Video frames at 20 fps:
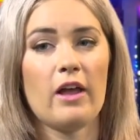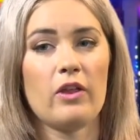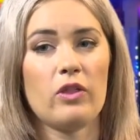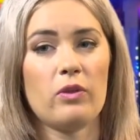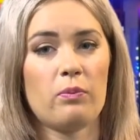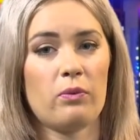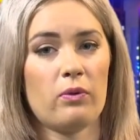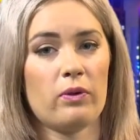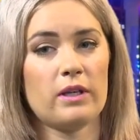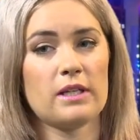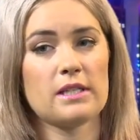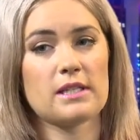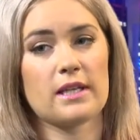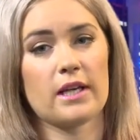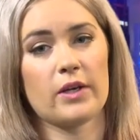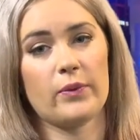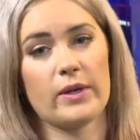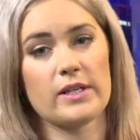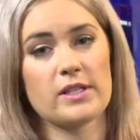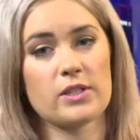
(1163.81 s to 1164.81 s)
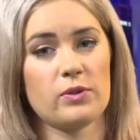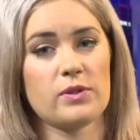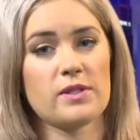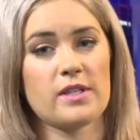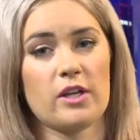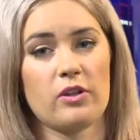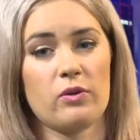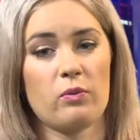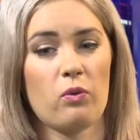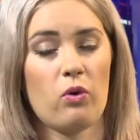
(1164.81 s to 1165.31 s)
the bullies, we still
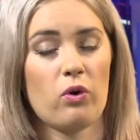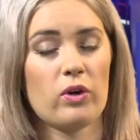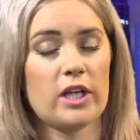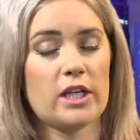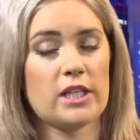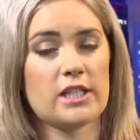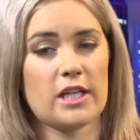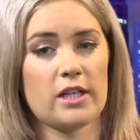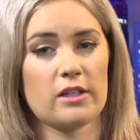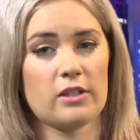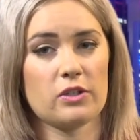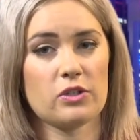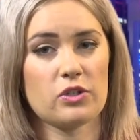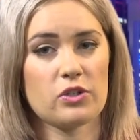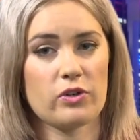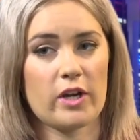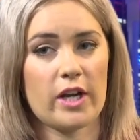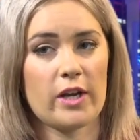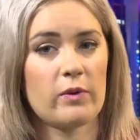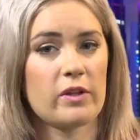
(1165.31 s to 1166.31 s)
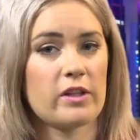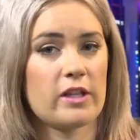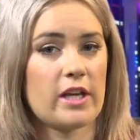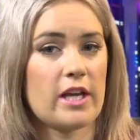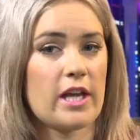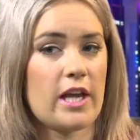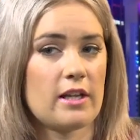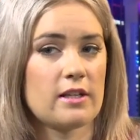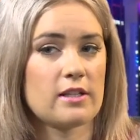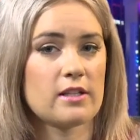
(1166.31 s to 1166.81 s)
see them walking down the street with their
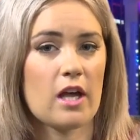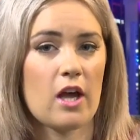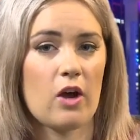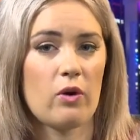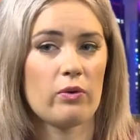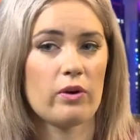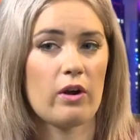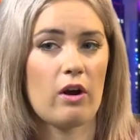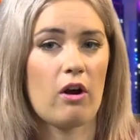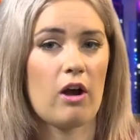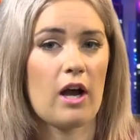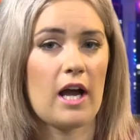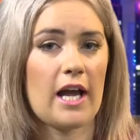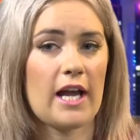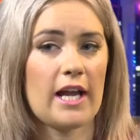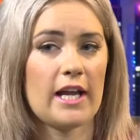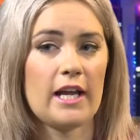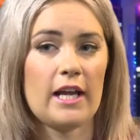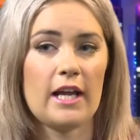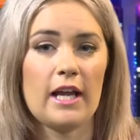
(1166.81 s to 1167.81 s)
heads held high.